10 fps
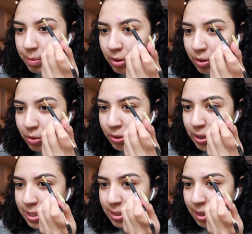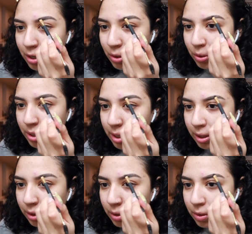Do you guys like old
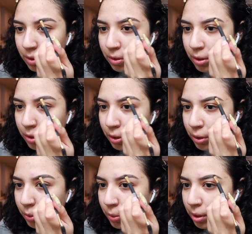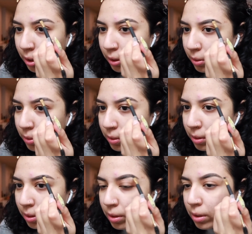reggaeton or new reggaeton?
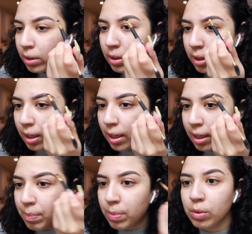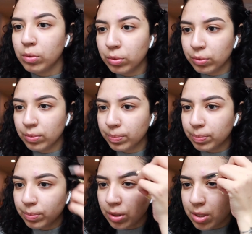I like both.
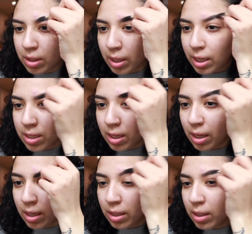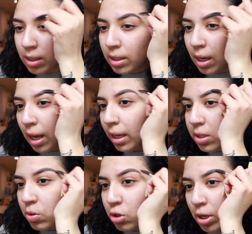There's days that I like to
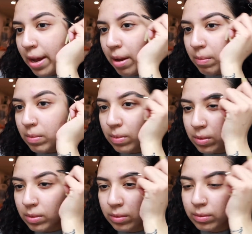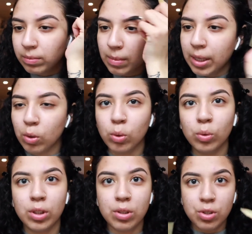jam my
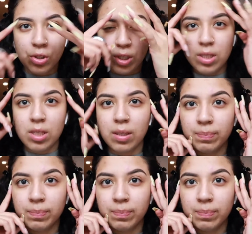old shit.